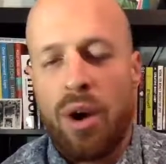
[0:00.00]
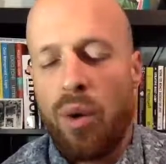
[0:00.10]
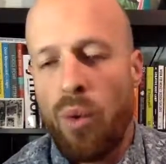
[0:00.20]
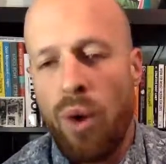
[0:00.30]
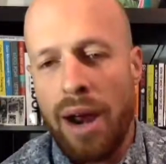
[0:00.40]

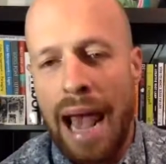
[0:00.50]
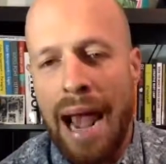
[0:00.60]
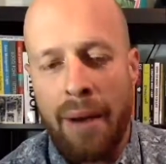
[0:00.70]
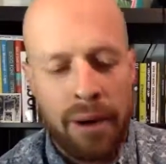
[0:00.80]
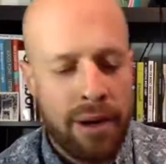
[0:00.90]
1
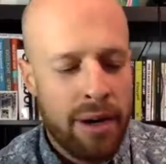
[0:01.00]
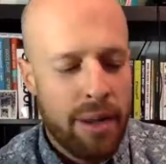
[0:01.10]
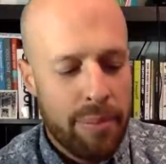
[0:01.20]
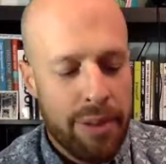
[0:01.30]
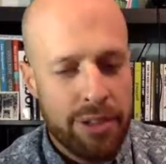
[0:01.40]
hour
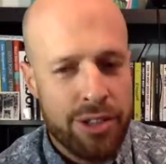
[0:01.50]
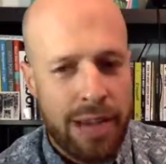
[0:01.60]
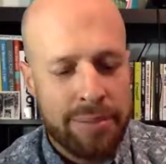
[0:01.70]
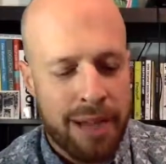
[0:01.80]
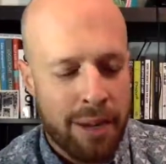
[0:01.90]
pure
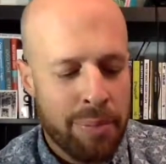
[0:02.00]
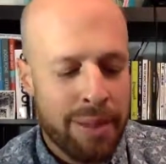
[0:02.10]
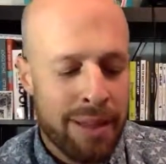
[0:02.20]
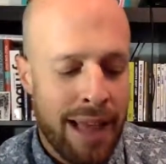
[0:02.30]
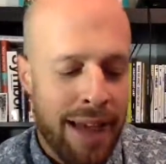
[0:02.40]
shop talk,
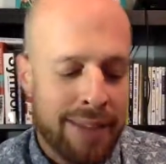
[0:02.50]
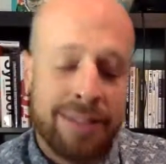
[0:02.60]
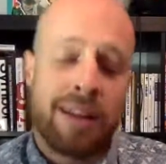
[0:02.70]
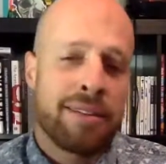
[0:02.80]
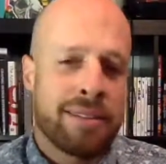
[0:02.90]
but a lot of
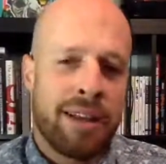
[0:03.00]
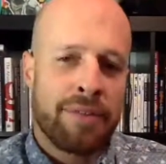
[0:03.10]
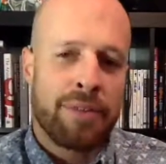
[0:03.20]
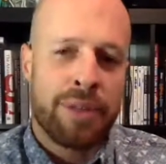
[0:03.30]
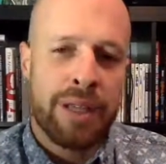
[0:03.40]
solid
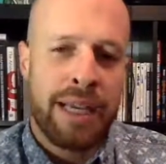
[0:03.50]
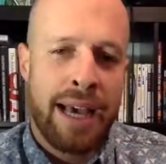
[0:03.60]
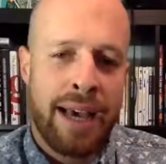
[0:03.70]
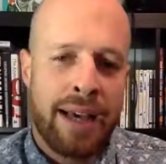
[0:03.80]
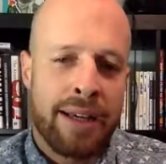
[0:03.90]
stuff to
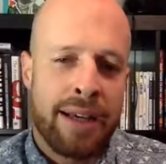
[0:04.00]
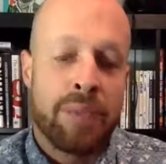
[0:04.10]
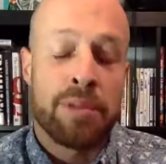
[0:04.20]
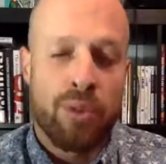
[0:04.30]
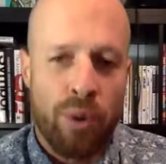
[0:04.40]
really
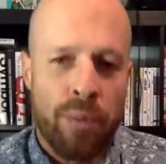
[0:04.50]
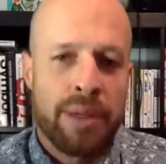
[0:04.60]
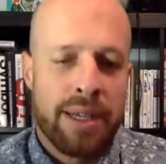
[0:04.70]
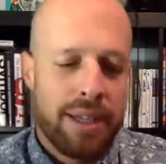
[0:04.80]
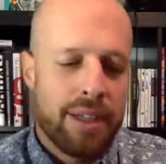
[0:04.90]

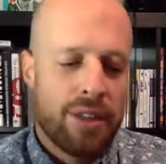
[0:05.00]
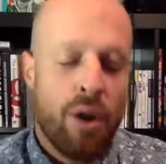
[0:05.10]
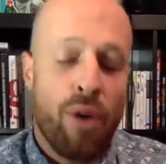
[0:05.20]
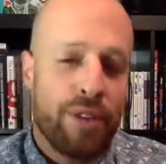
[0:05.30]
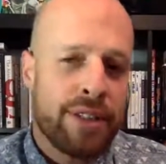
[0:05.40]
absorb.
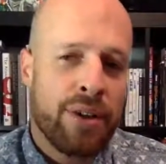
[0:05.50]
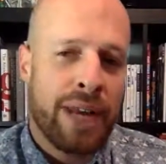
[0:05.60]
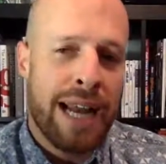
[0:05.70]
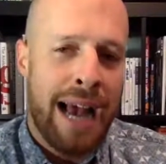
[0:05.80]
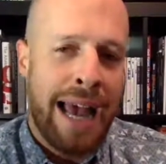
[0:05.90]
So hopefully
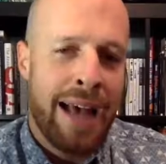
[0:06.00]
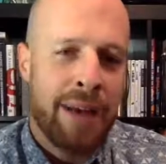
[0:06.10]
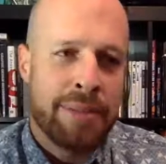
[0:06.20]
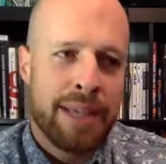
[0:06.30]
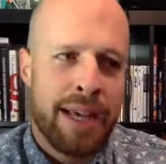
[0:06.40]
Tony and I
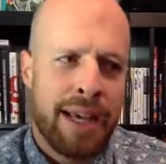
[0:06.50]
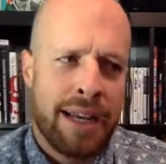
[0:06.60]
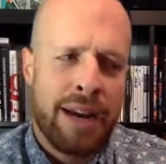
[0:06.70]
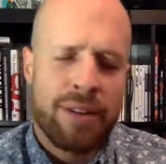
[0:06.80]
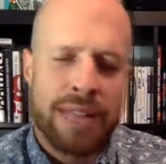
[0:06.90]
helped
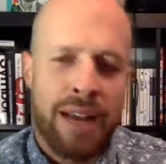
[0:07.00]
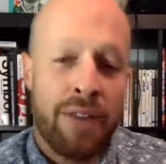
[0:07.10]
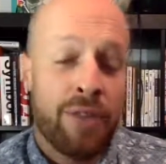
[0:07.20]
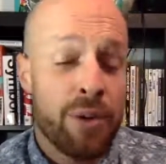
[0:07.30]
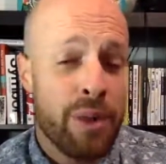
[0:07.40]
narrow
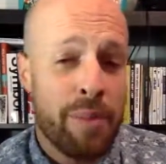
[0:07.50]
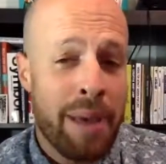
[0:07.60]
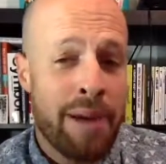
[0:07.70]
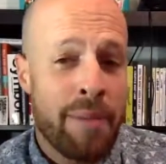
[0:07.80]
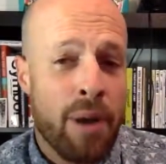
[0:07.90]
down a few of the
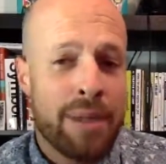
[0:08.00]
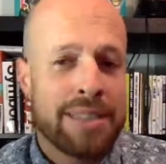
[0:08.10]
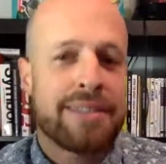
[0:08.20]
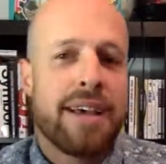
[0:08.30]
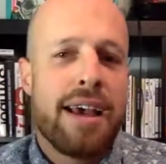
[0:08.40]
better
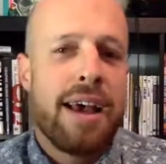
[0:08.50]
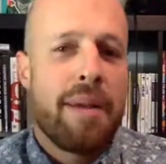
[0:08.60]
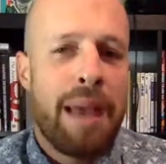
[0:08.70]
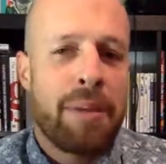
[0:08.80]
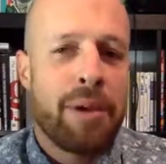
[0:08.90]
moments.
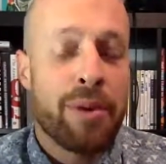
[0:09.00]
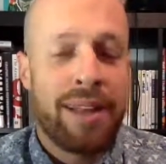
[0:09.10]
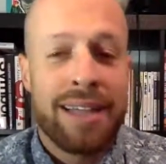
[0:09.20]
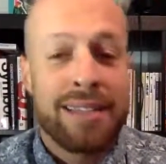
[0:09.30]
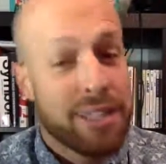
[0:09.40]
Maybe you
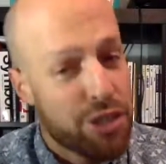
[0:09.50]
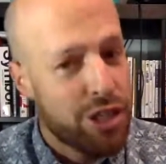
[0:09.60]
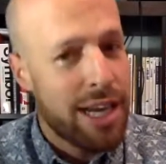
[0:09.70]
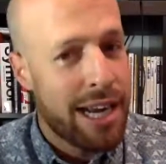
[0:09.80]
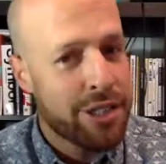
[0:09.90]
realize, like,
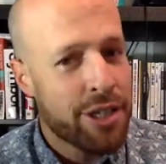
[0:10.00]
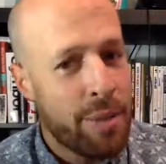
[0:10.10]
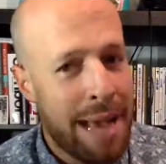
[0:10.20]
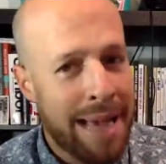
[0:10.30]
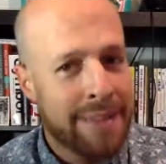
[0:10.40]
shit, I should
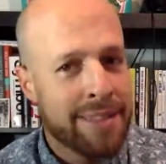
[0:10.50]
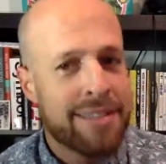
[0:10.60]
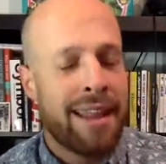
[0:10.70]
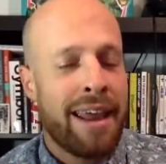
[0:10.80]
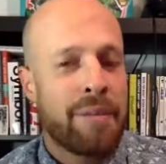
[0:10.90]
go back and listen to that